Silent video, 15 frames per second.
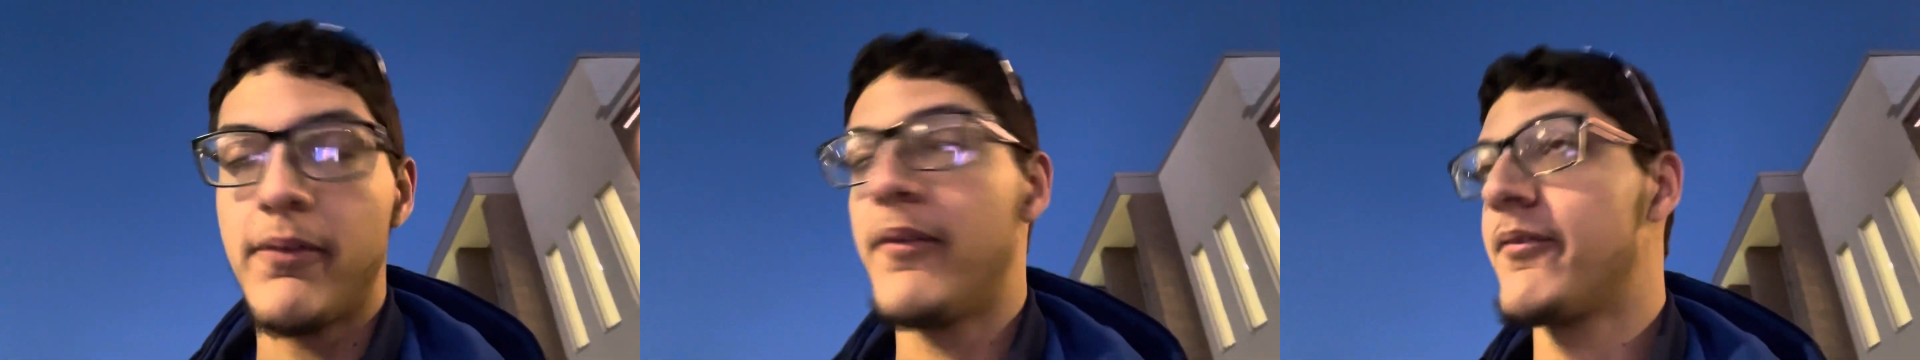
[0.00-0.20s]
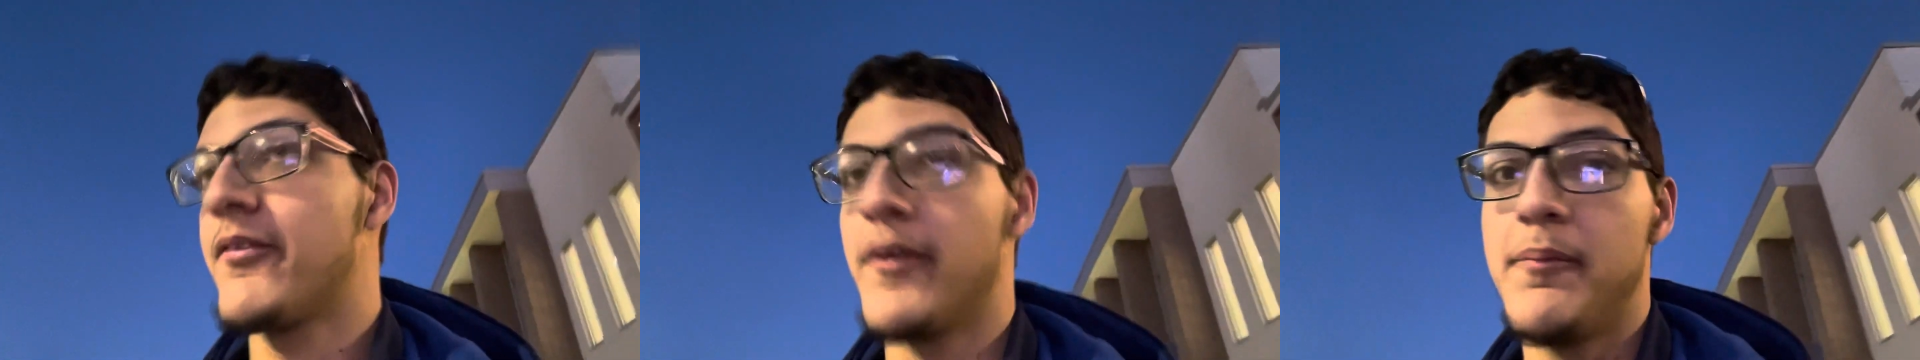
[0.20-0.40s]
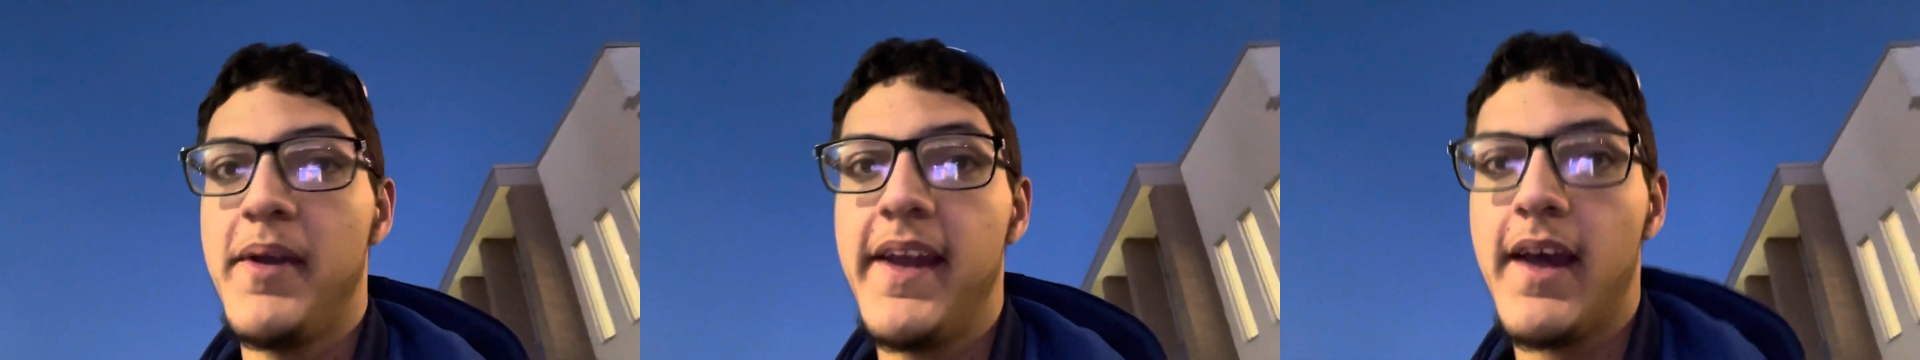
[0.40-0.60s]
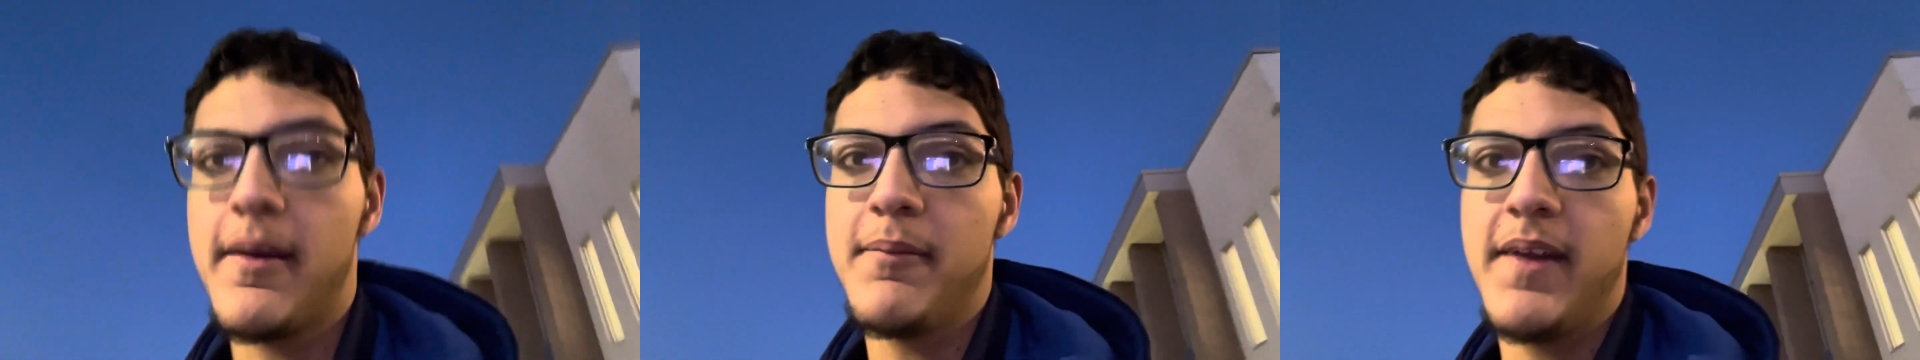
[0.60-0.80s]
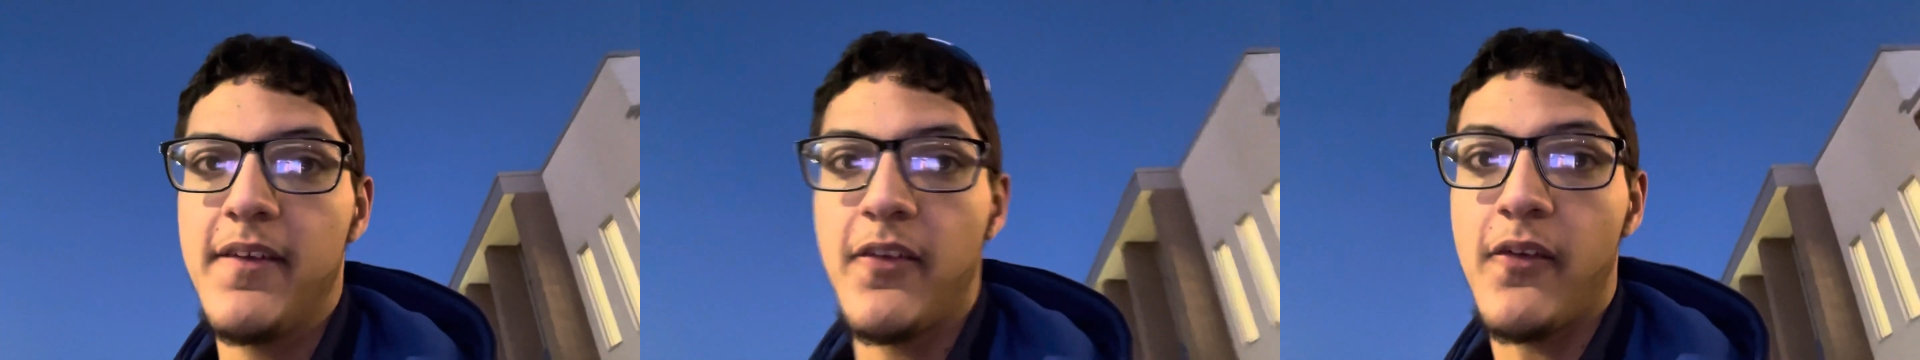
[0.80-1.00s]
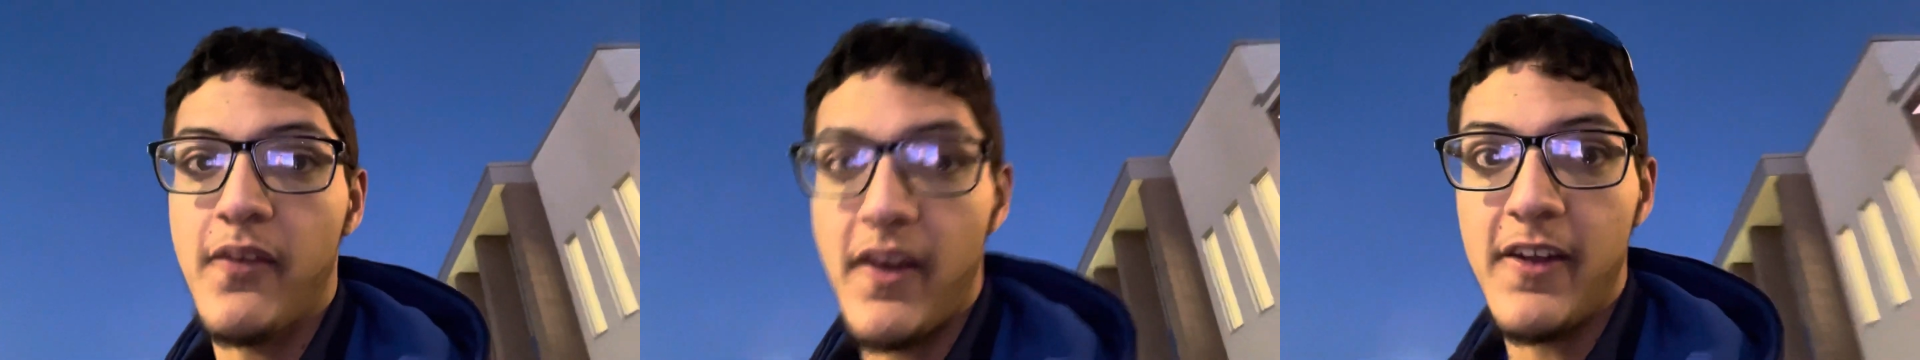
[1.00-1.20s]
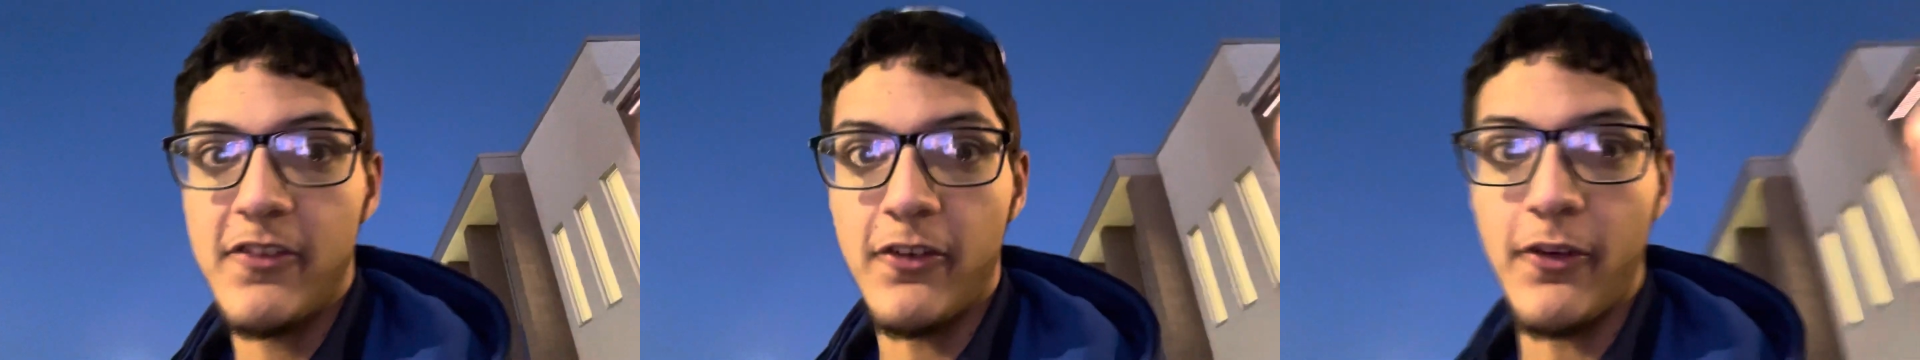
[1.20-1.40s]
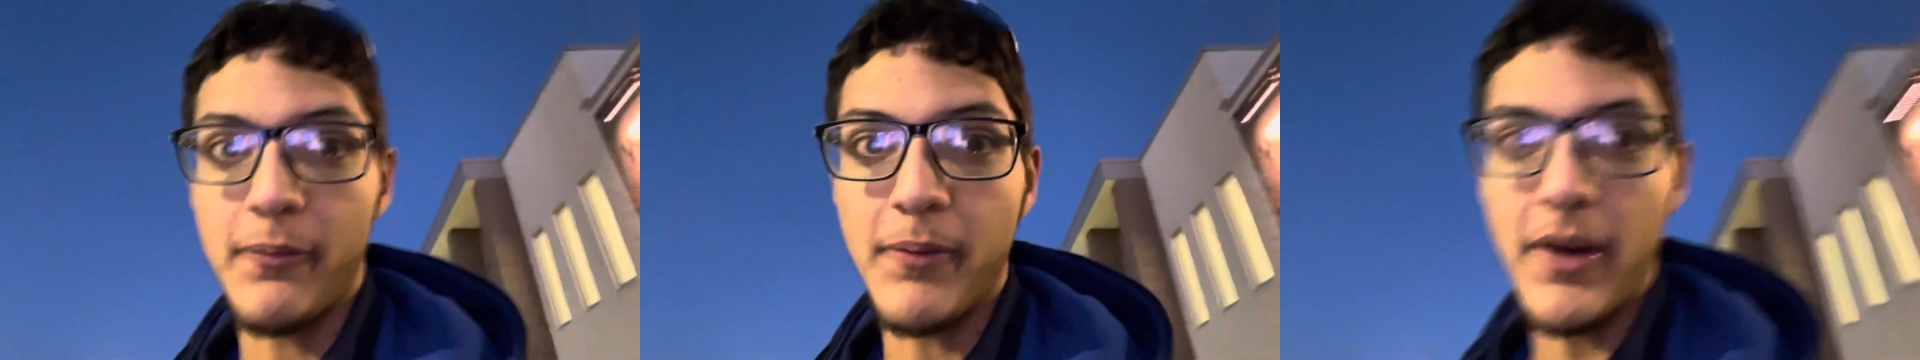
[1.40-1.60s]
Well, for me, I'm into
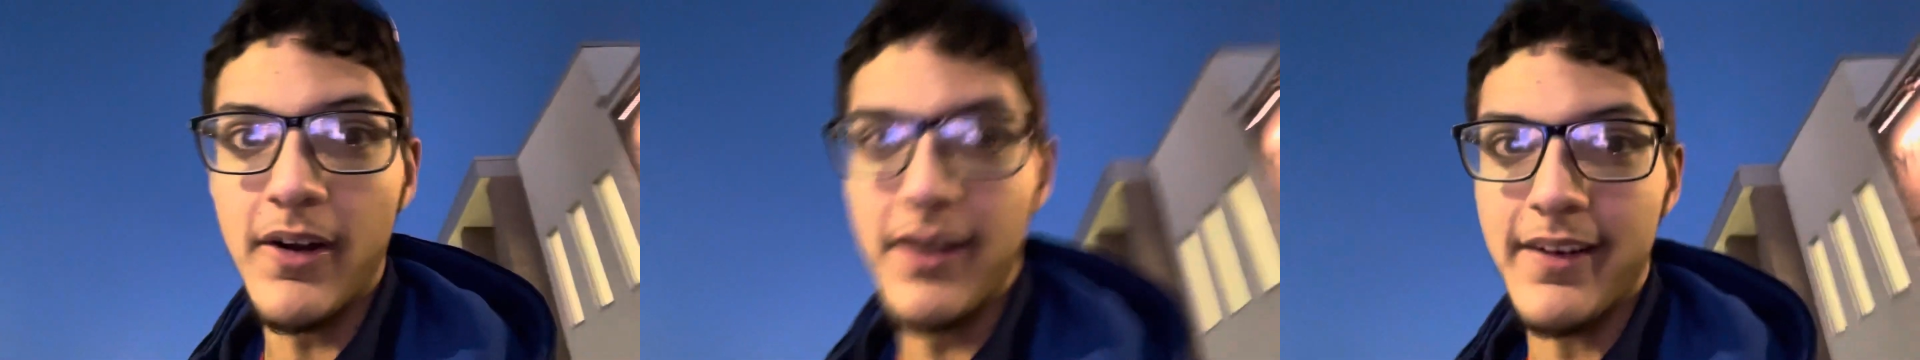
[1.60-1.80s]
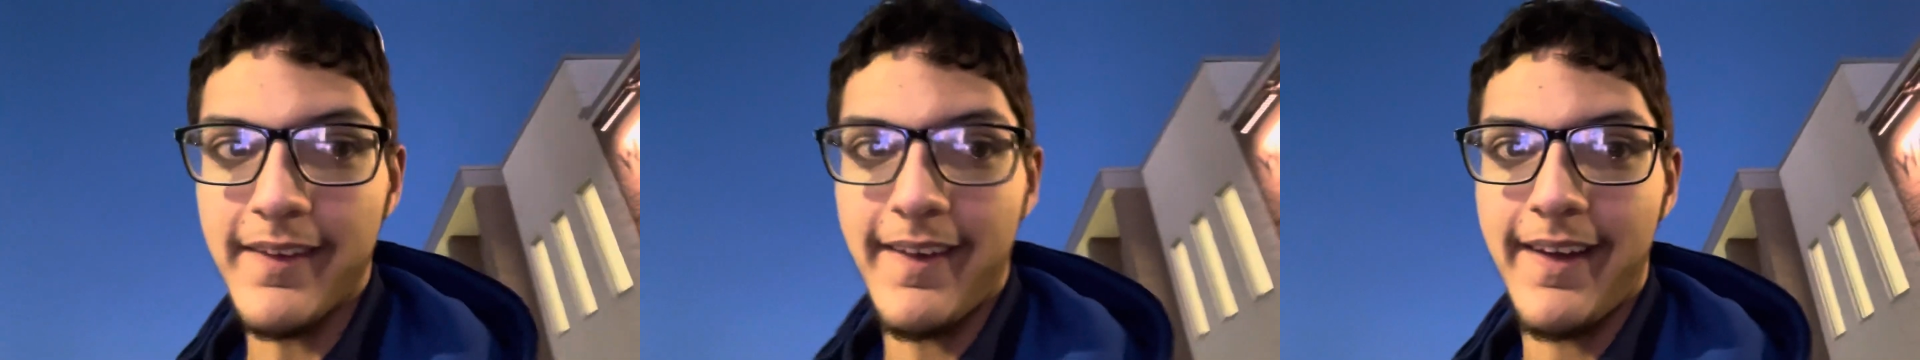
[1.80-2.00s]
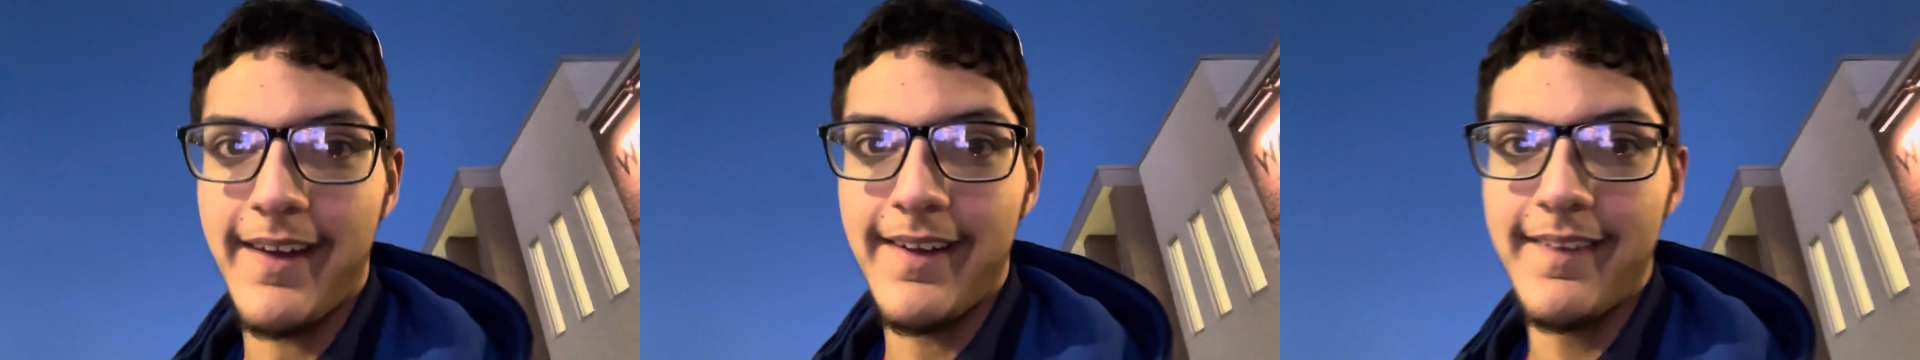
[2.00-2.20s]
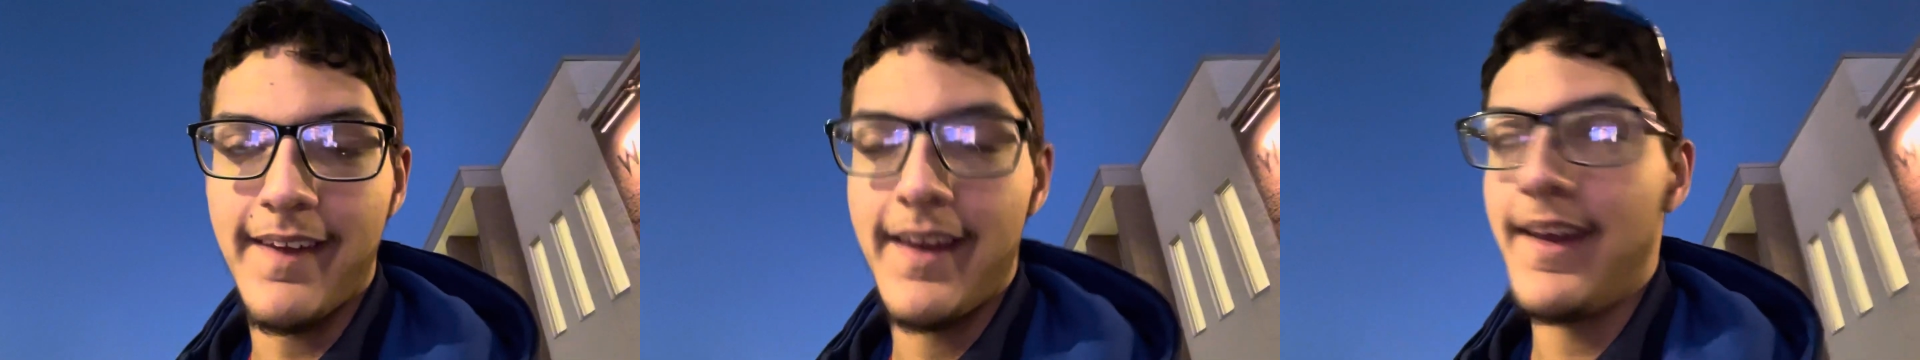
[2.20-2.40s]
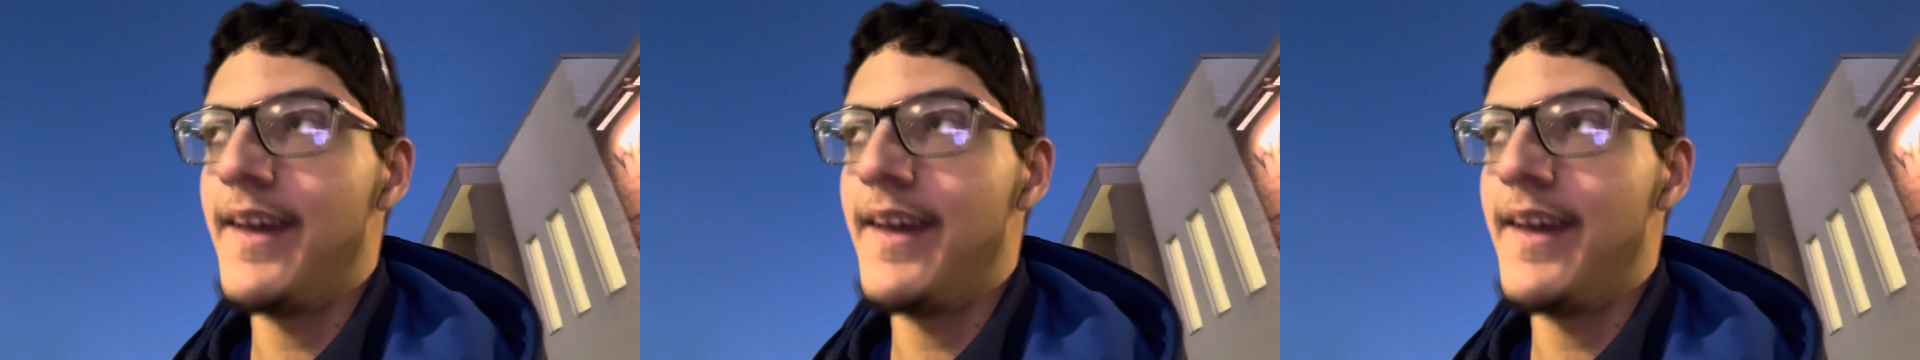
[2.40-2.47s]
digital marketing.